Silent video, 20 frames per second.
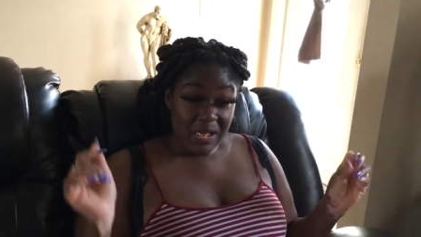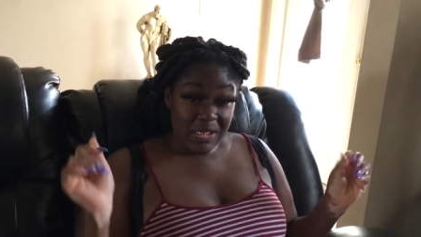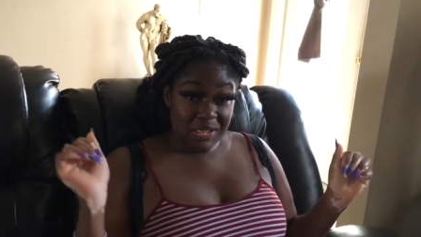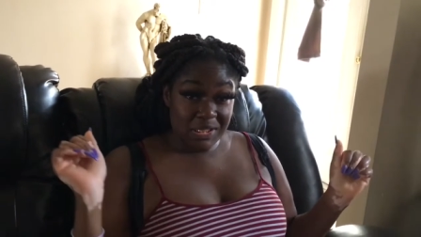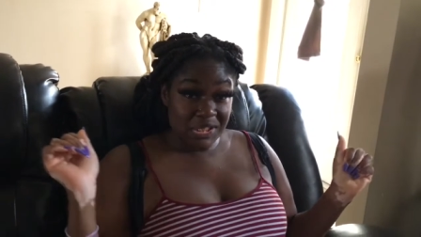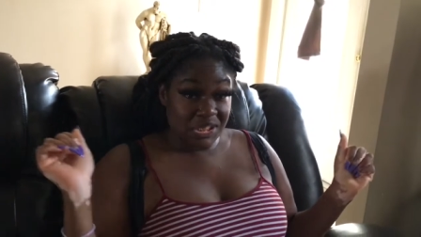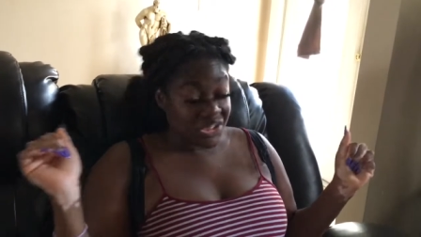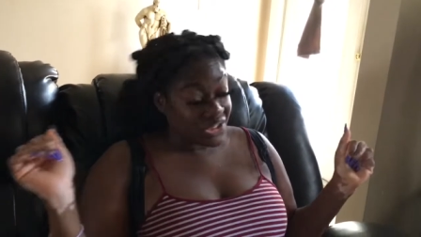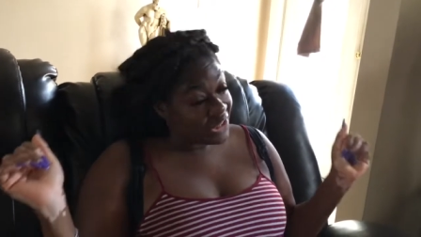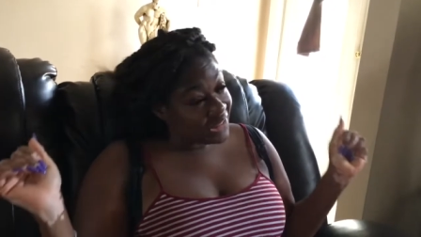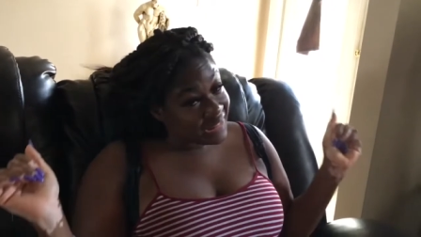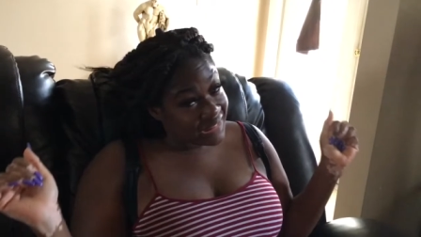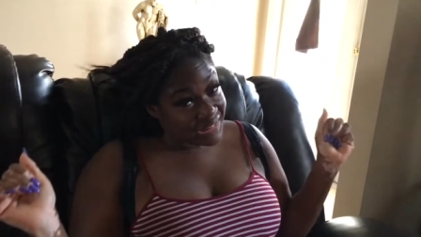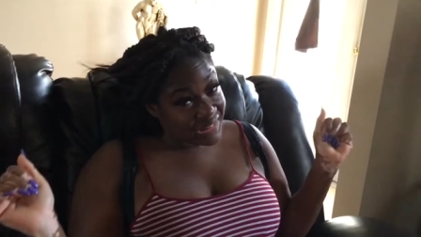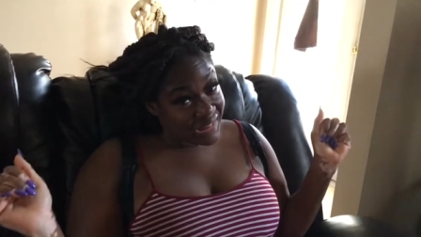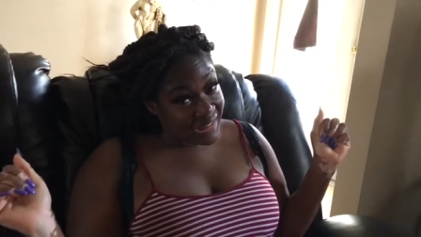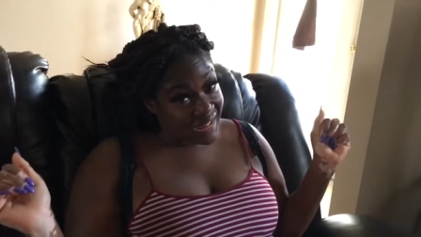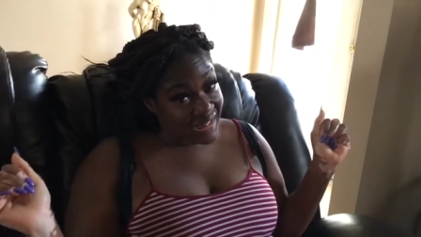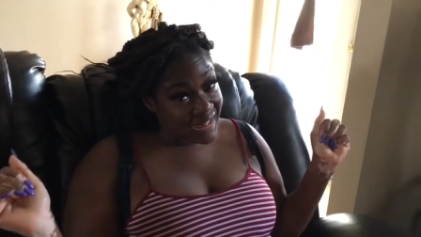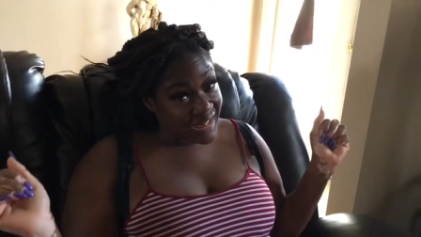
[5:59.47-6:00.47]

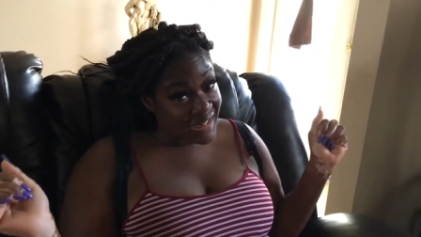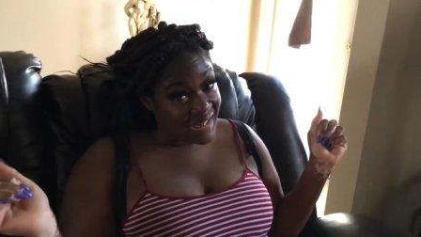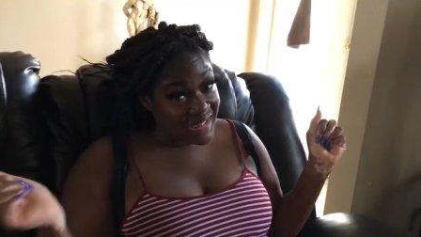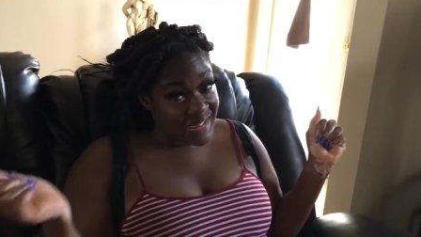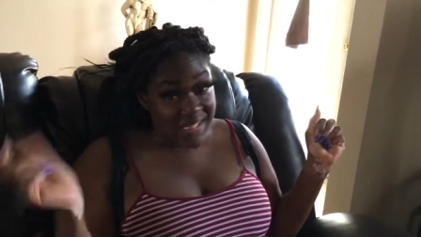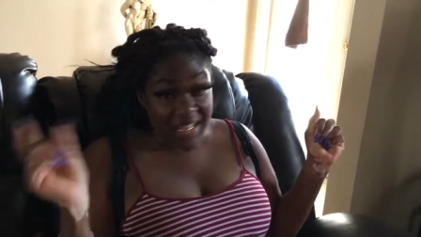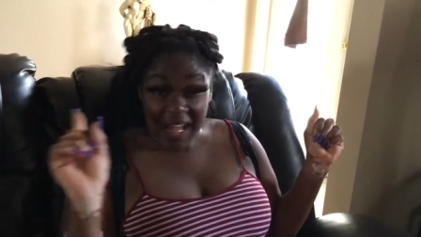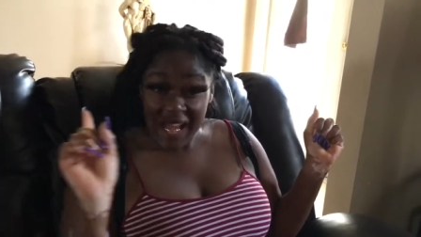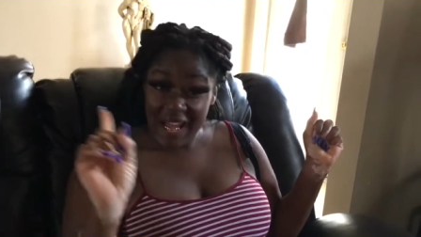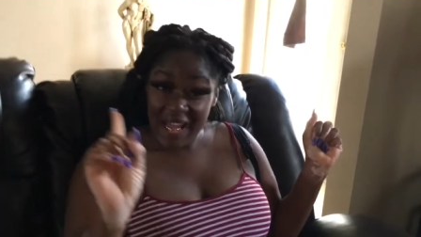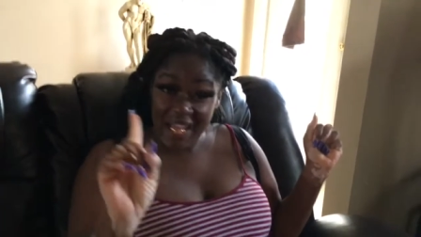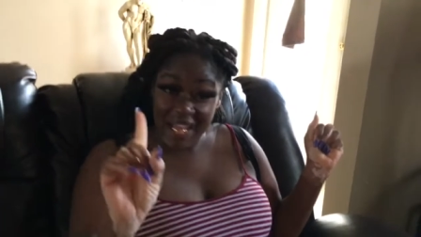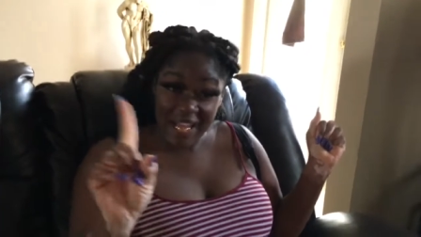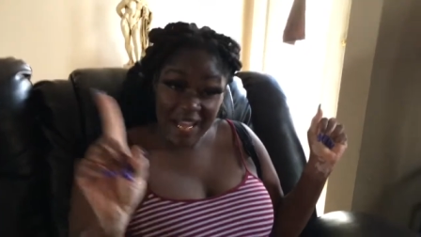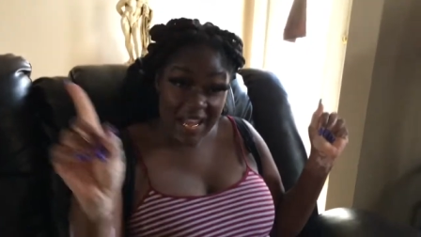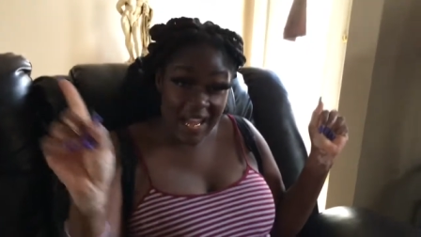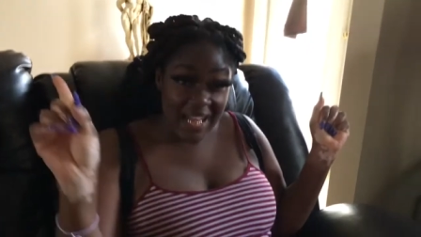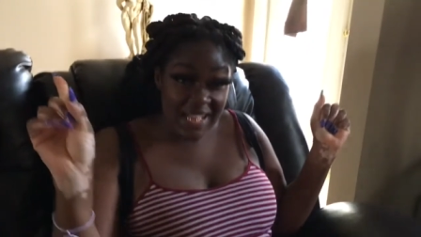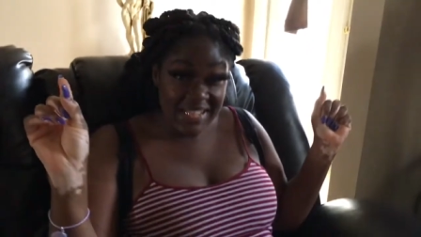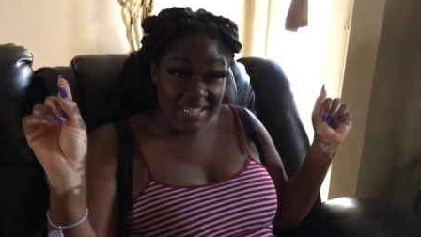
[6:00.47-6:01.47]
Sisters,
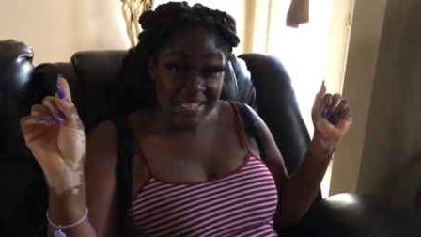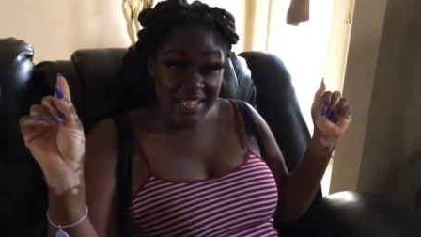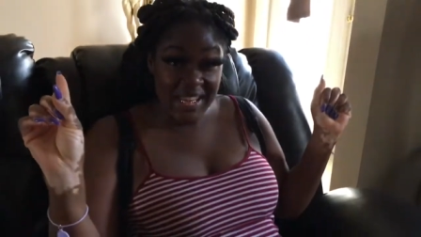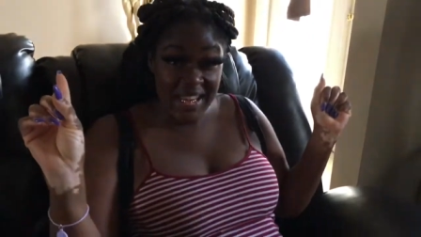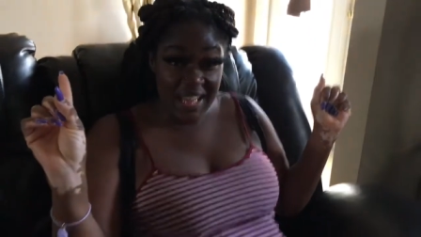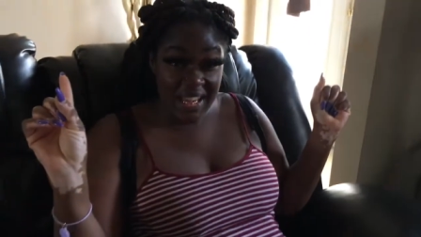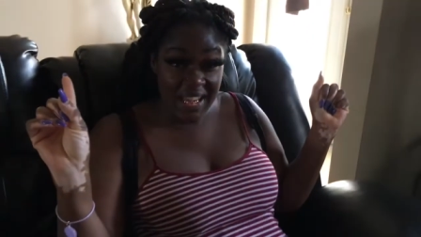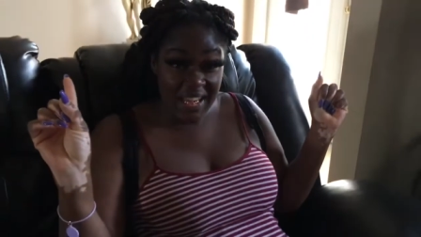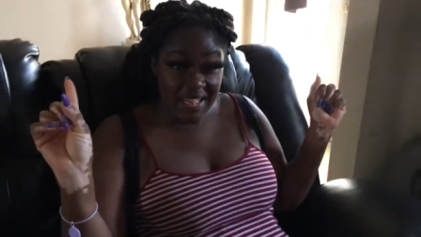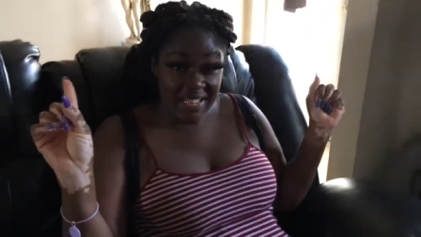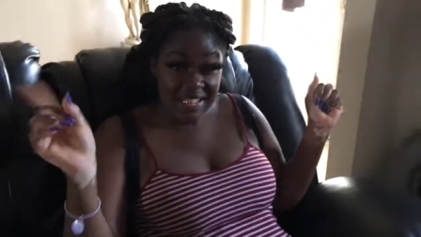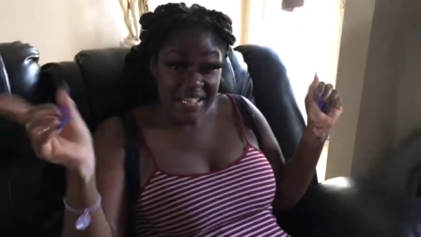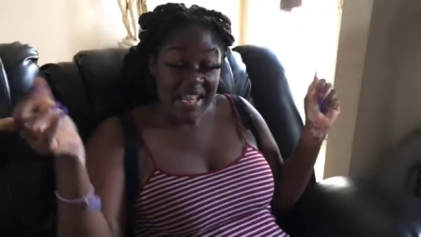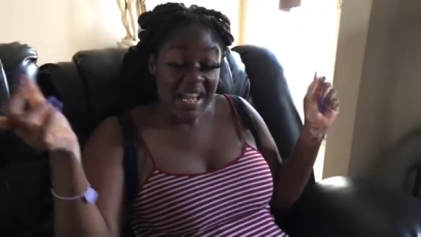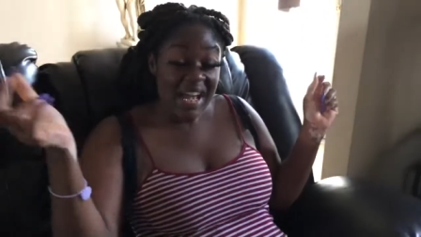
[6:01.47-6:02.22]
cousins,